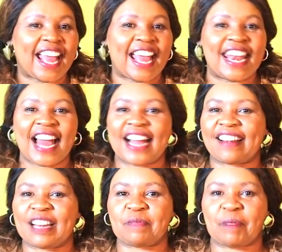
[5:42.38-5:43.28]
and a
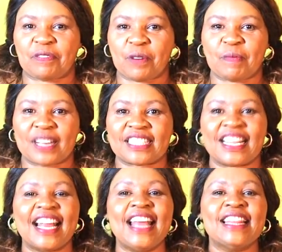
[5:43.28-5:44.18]
great performance
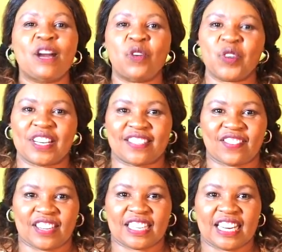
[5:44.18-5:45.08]
in the whole
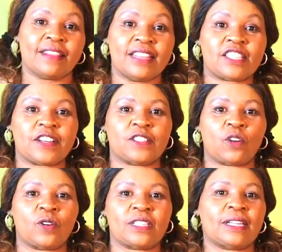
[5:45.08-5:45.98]
district. This
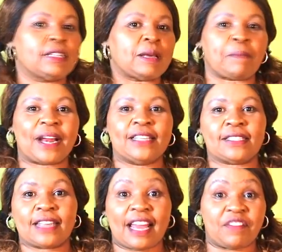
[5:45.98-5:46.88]
result
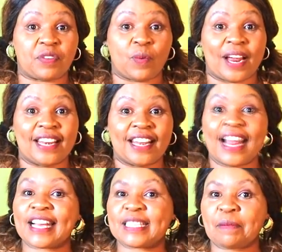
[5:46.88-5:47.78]
surprised everyone
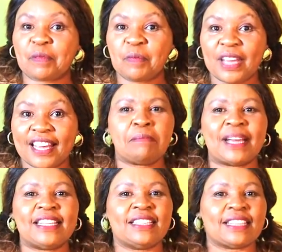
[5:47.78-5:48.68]
except me.
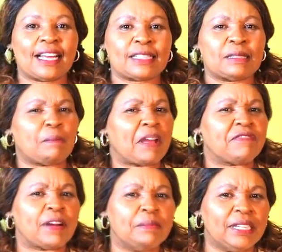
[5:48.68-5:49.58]
My teachers, my
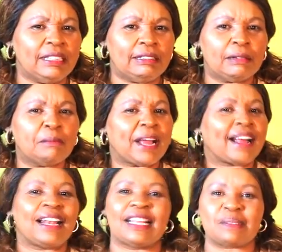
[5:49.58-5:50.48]
family, my
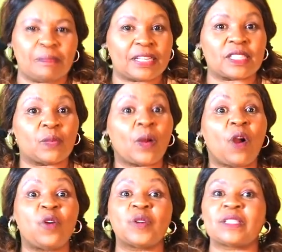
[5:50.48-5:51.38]
classmates were
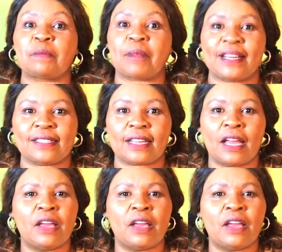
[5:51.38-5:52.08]
all surprised.